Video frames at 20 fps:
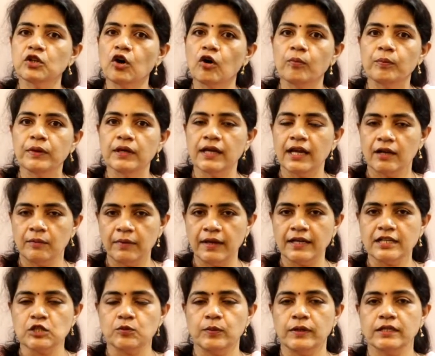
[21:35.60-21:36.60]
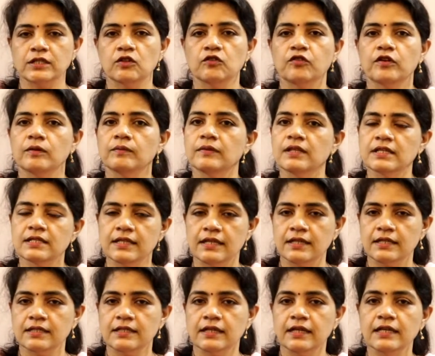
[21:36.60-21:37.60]
topic can be expected from this
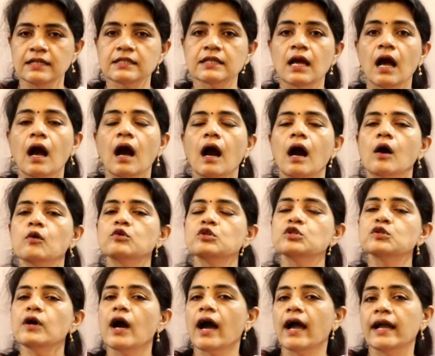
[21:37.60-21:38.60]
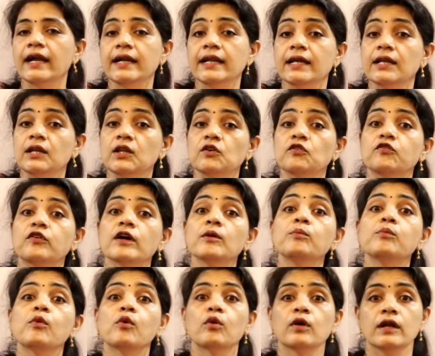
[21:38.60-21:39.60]
lesson is how to identify
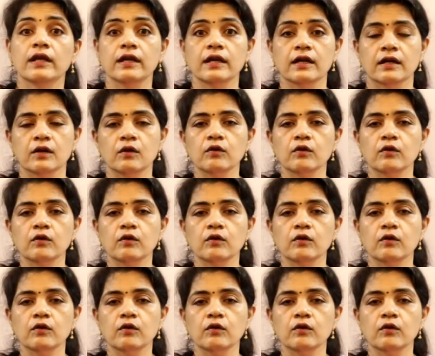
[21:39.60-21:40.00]
polygon.